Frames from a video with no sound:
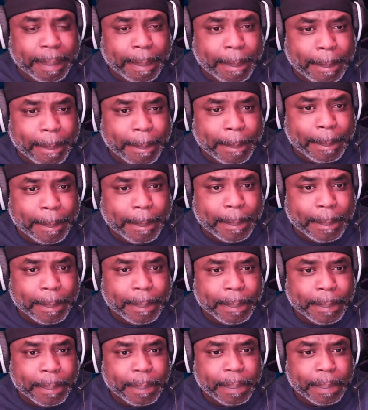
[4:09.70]

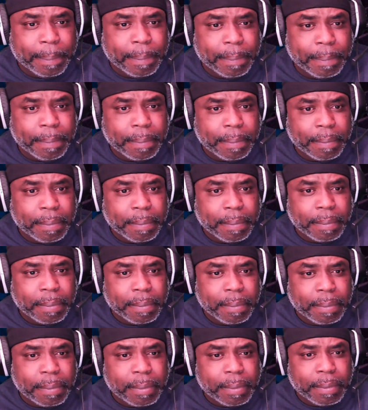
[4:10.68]

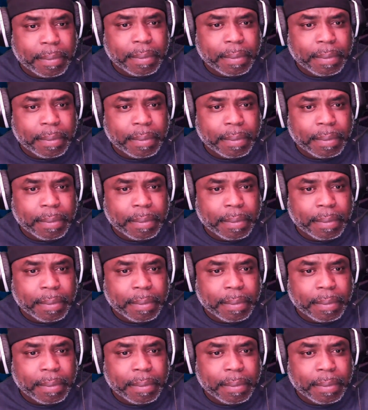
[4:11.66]
(no one is talking)